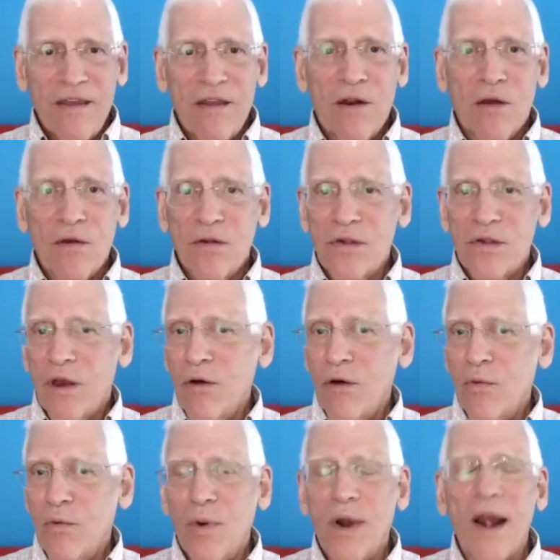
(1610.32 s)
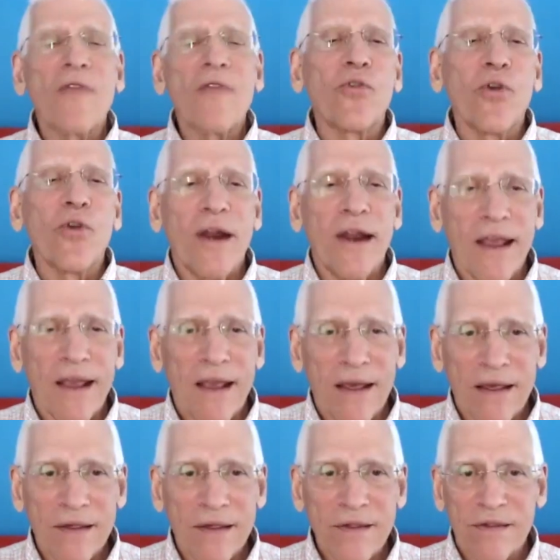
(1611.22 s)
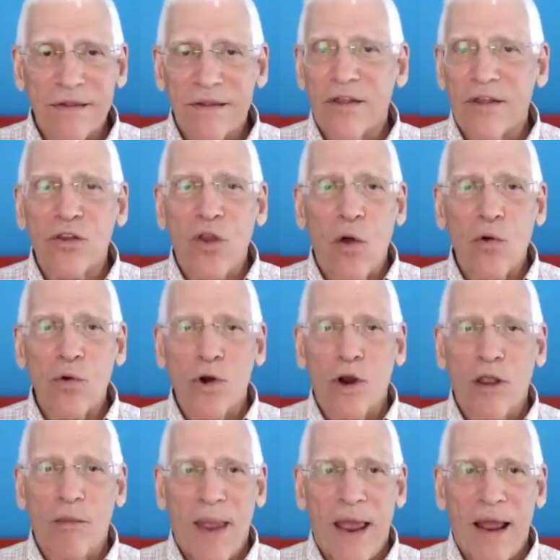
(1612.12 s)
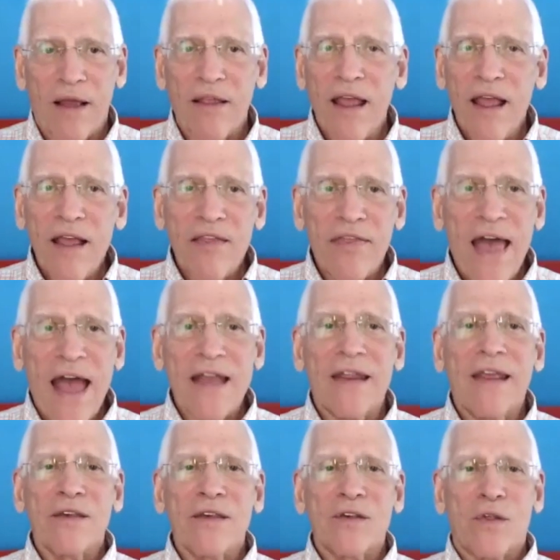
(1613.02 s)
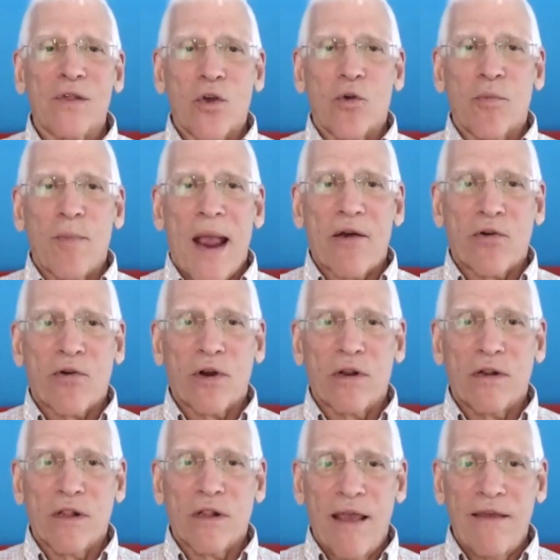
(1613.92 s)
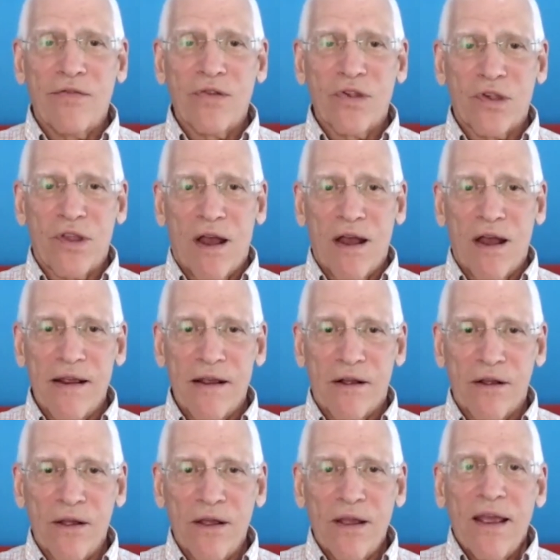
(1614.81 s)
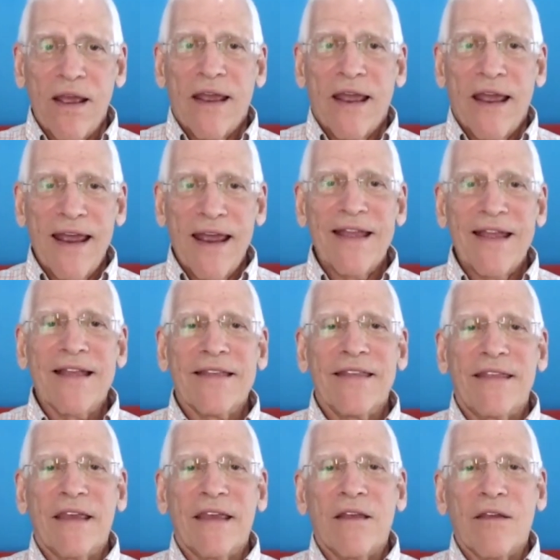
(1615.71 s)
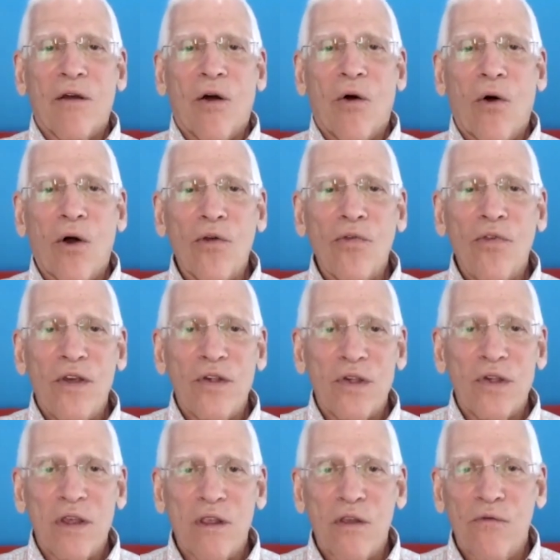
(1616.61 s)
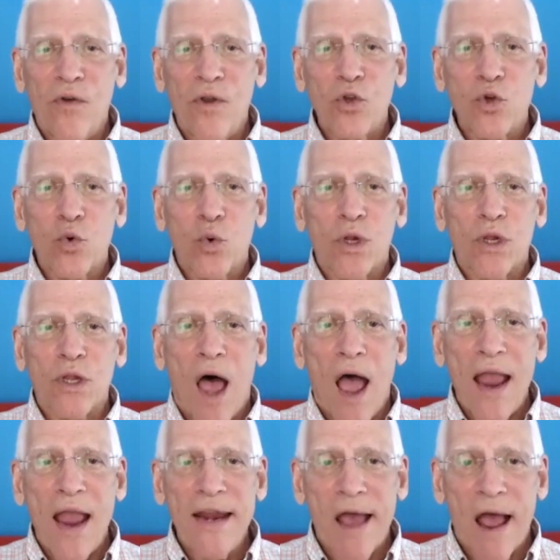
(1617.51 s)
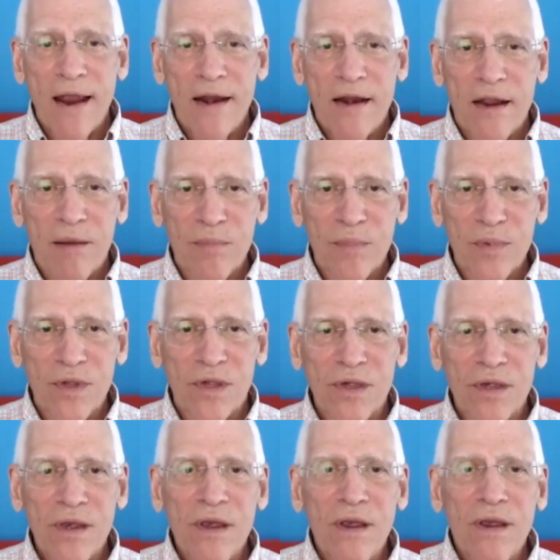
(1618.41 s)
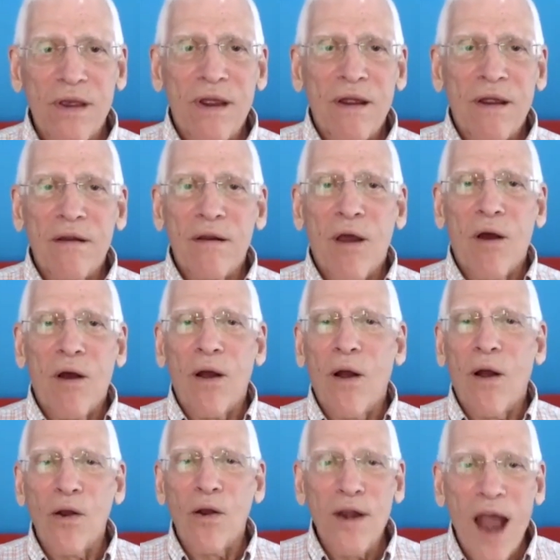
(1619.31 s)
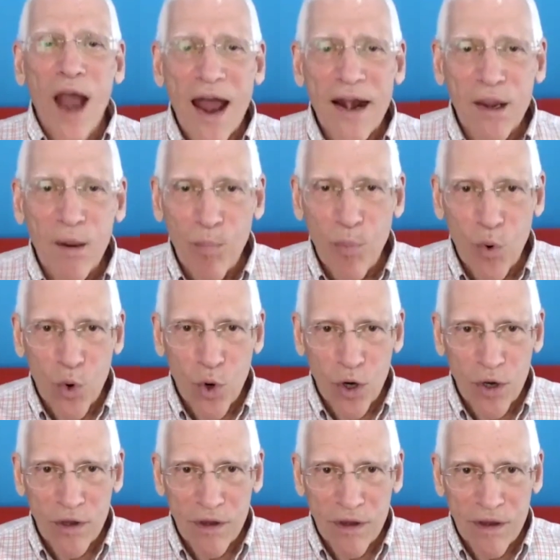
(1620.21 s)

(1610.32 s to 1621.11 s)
So whatever it is, the total amount, that is their marital lifestyle. And all these individual line items are not important.